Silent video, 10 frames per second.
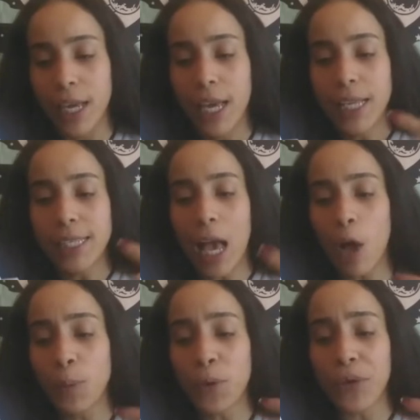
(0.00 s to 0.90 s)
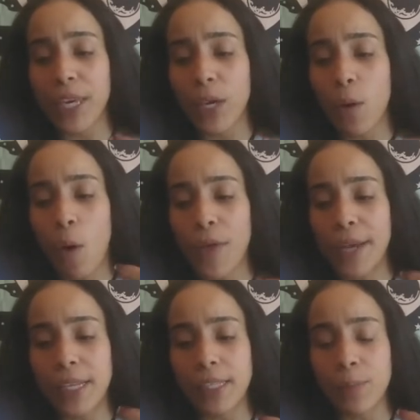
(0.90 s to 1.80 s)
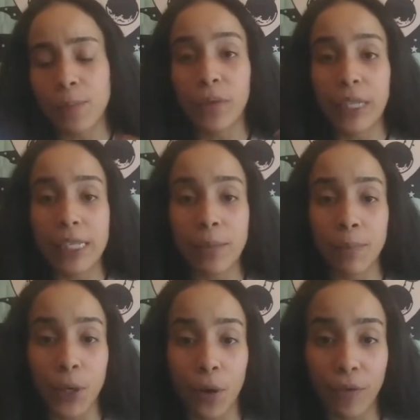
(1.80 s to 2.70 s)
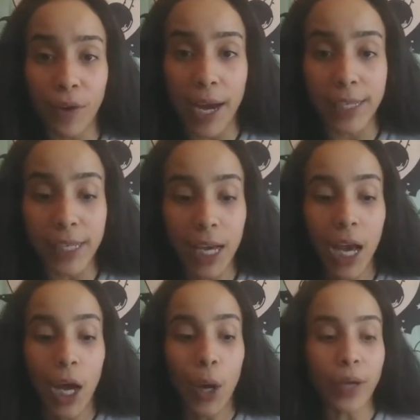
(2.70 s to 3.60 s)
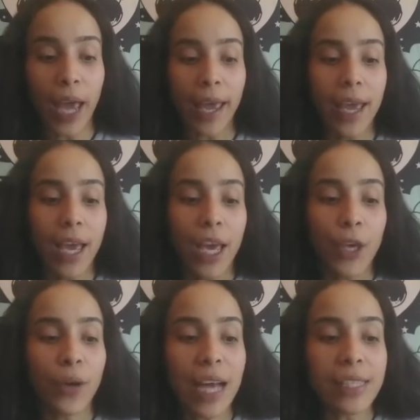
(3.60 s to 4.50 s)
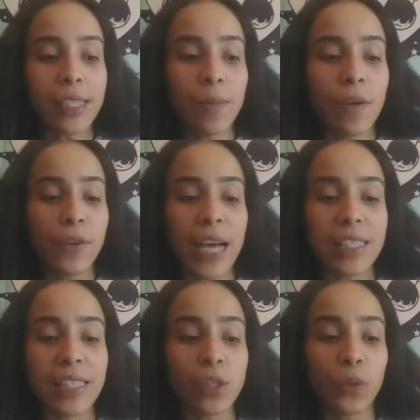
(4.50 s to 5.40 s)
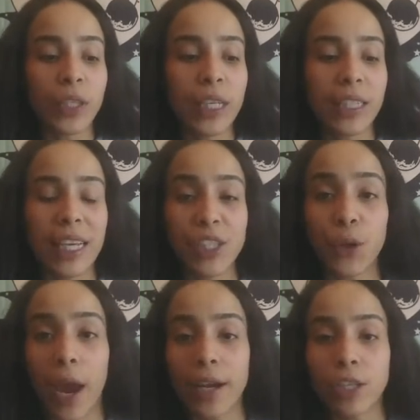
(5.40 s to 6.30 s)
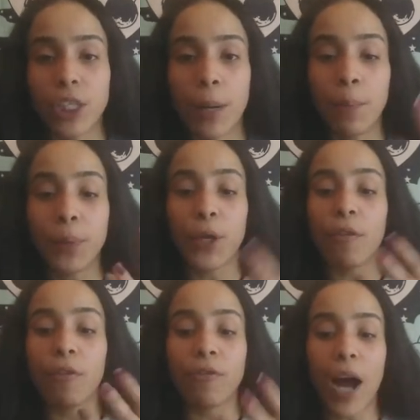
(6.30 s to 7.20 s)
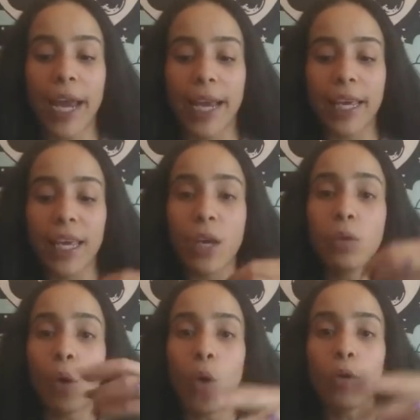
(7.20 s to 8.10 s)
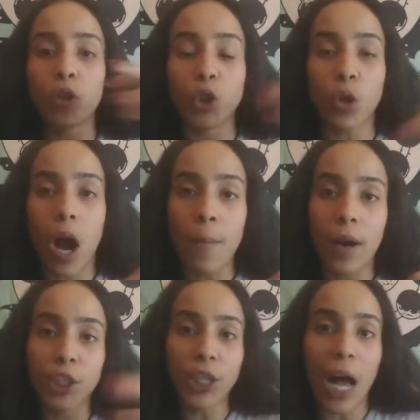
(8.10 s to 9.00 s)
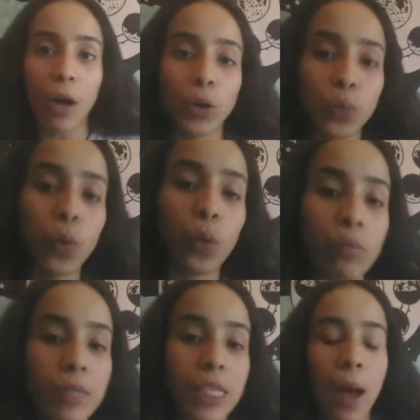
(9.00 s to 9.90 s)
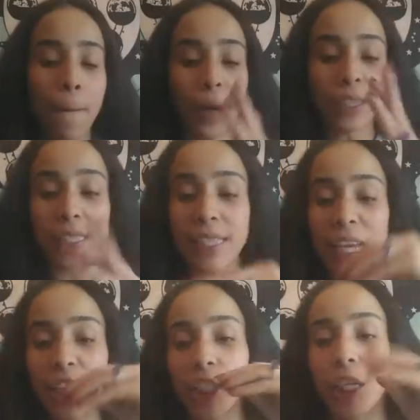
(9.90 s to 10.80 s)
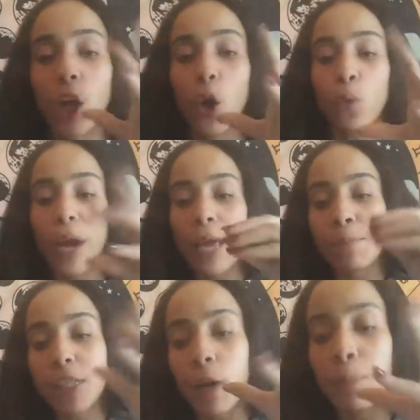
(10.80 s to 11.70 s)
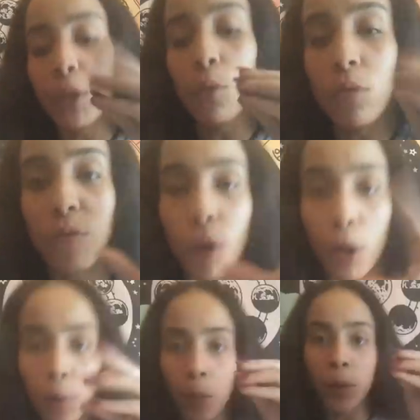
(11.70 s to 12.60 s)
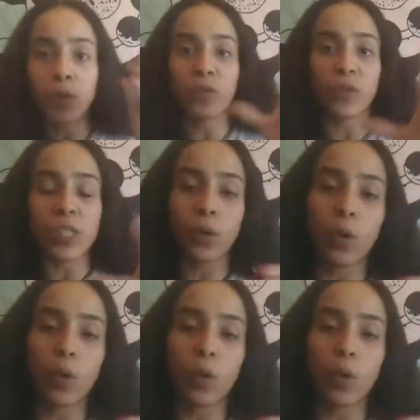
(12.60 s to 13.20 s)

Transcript: to help you heal all that needs to be released and purified. Okay? You guys, some of you guys need to really cleanse your energy and purify it. Heal all those trauma, childhood wounds, molestation, rapes, abuse, verbal abuse, physical